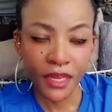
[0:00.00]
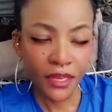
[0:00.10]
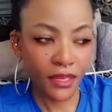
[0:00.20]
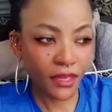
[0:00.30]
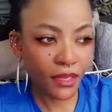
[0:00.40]

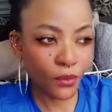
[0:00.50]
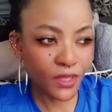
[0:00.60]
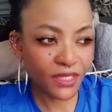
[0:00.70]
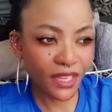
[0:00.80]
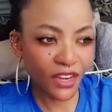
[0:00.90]
He
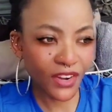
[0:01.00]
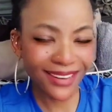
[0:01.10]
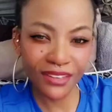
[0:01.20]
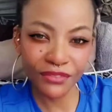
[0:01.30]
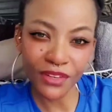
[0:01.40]
was there
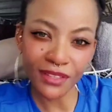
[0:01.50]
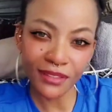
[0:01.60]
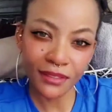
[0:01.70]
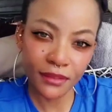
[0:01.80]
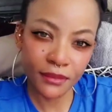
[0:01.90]
in
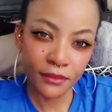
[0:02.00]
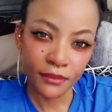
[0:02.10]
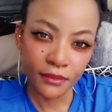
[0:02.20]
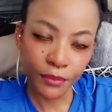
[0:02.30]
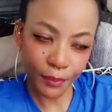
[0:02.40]
advance,
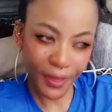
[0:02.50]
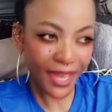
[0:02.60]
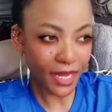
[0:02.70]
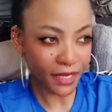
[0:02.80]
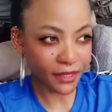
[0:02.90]

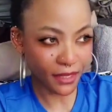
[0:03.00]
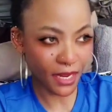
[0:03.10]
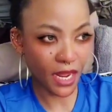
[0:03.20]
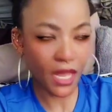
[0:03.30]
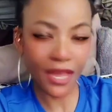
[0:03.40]
prepared the
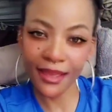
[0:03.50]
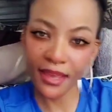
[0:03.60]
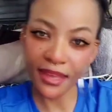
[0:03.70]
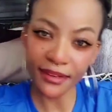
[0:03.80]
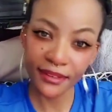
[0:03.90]
day
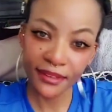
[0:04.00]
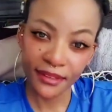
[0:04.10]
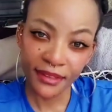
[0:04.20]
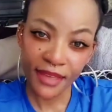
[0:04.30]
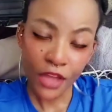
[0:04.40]
ahead,
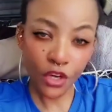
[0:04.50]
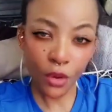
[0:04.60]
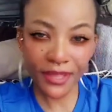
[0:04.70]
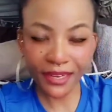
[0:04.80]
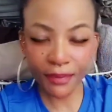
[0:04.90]

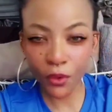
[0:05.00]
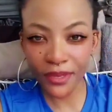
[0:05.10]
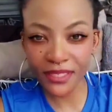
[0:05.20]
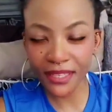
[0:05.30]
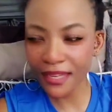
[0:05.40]
knowing that I'm
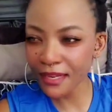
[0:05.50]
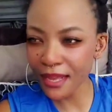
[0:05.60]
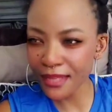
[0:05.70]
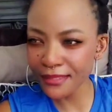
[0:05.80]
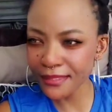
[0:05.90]
going to get
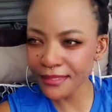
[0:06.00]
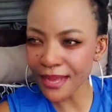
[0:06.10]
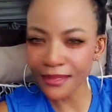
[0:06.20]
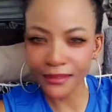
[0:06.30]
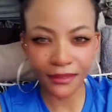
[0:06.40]

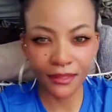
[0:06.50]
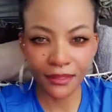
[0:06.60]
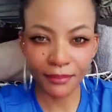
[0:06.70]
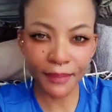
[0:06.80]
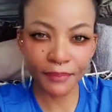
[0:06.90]
stung by